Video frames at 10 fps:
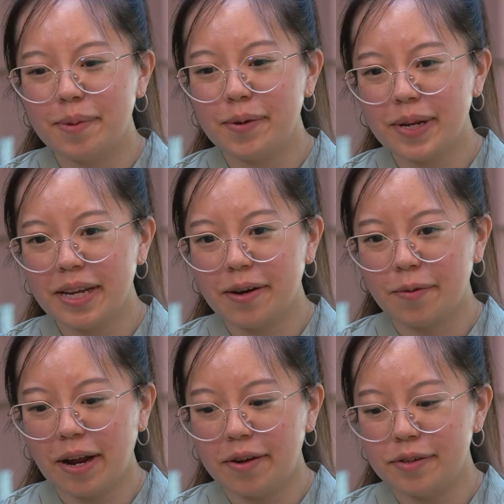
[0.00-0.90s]
the beauty
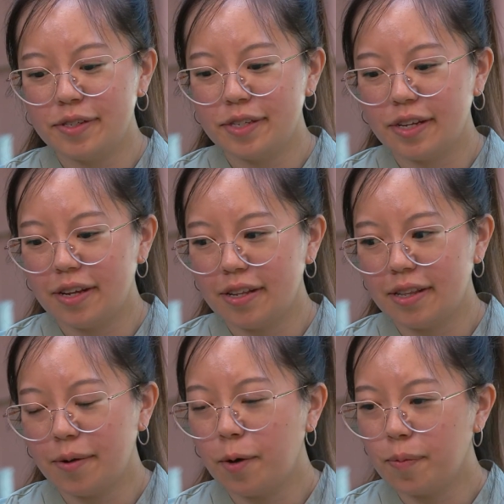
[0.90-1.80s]
around
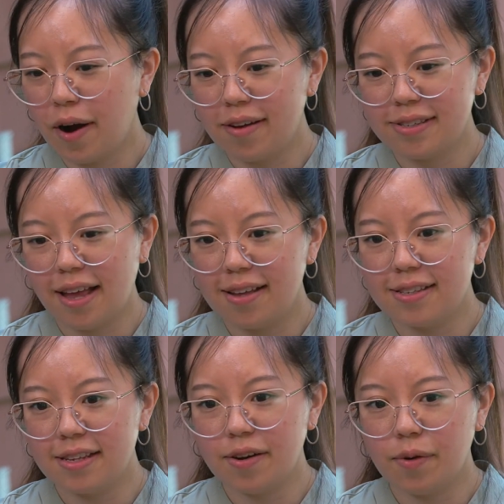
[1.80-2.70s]
the whole
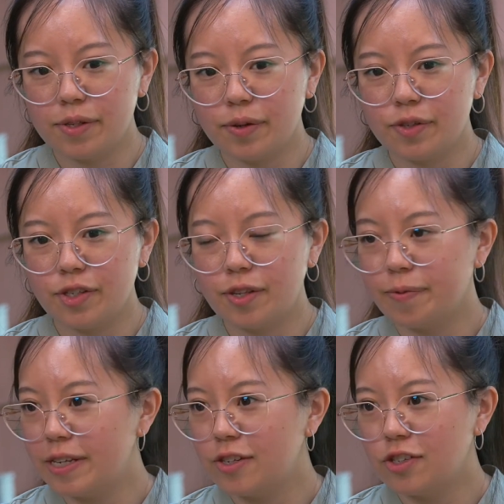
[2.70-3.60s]
process and also just
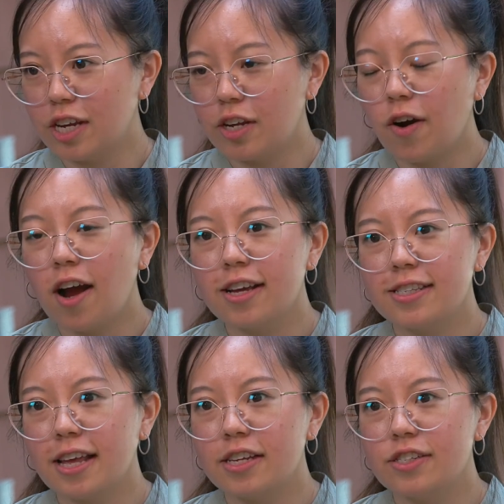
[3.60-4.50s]
the research at UROC
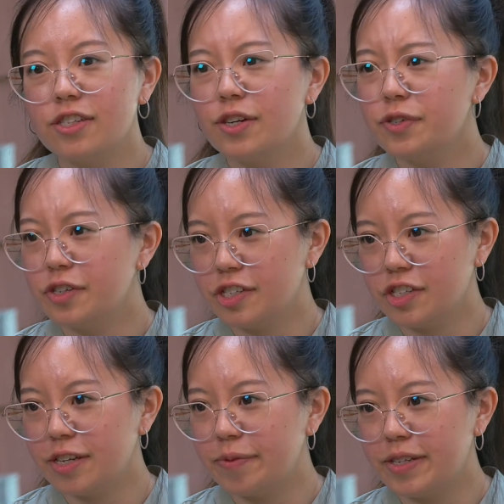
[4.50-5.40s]
is that, you know,
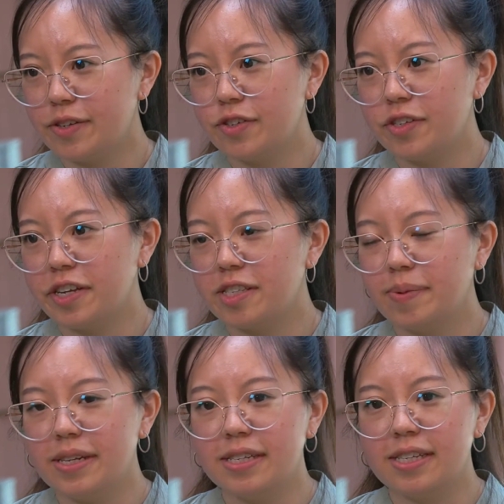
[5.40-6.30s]
traditionally research
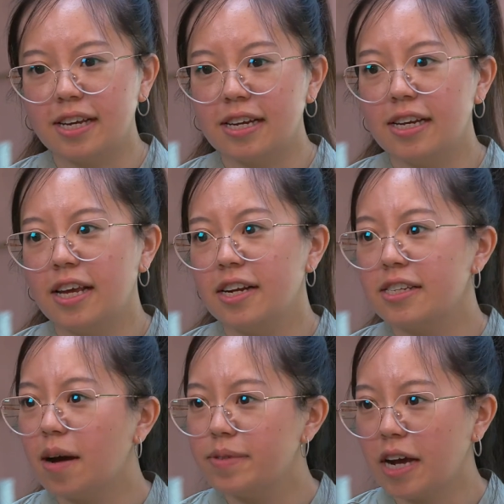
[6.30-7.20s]
has been done in
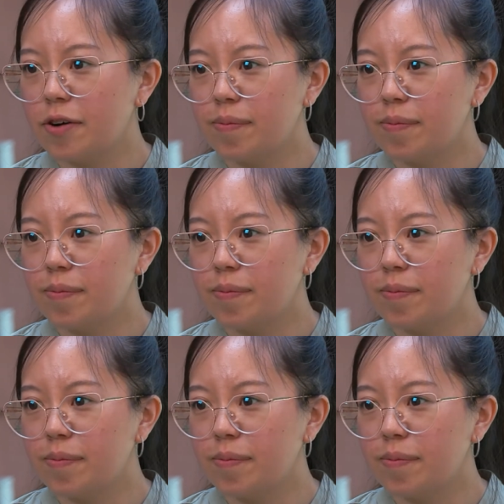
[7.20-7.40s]
a top-down